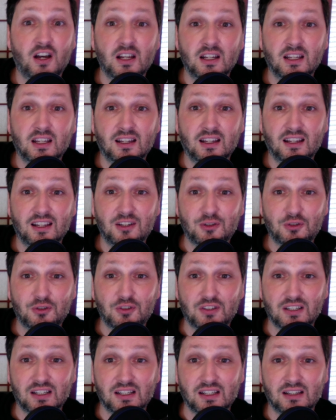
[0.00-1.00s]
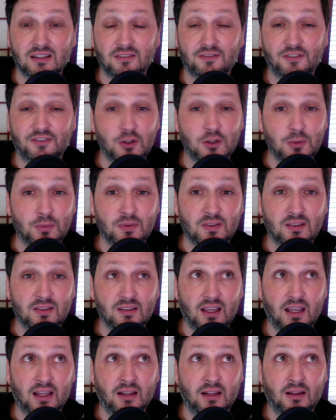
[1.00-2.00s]
and interesting films,
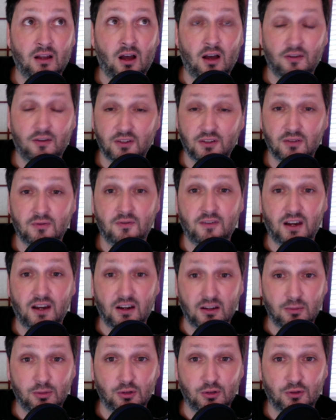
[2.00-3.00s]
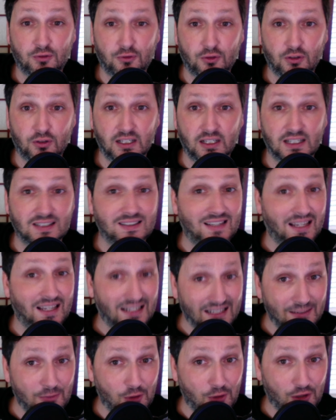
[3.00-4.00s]
and often very beautiful. And it's
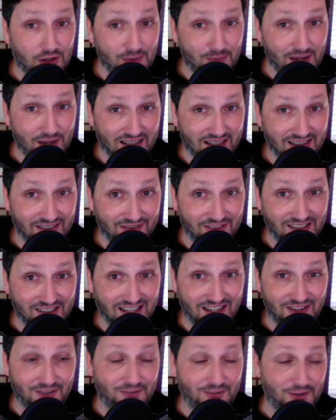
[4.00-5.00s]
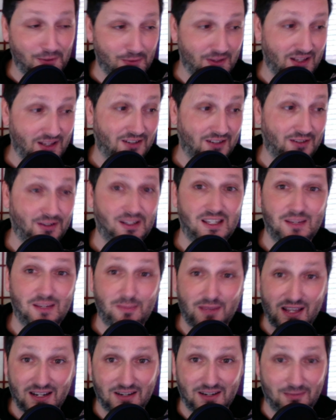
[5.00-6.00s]
getting more competitive to get your film in there, so keep
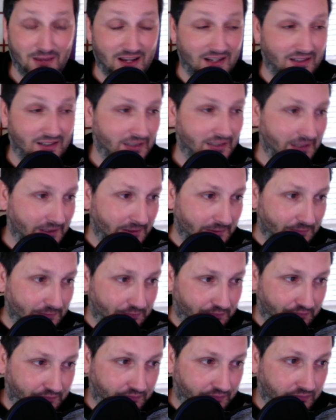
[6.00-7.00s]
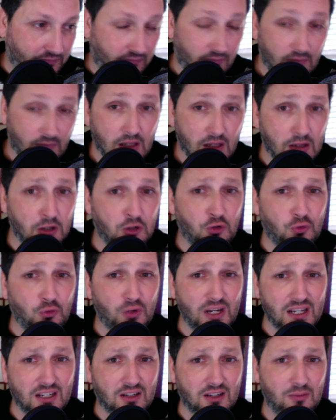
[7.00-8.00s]
that in mind.
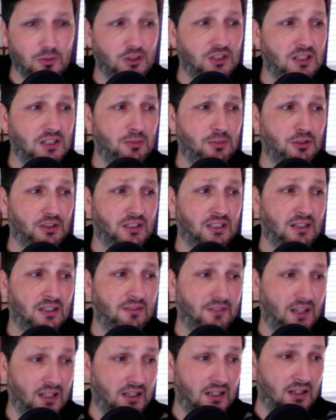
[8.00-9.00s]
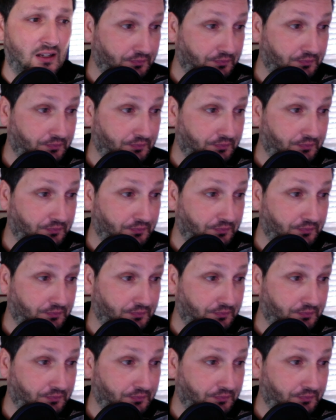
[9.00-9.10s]
Great community building event.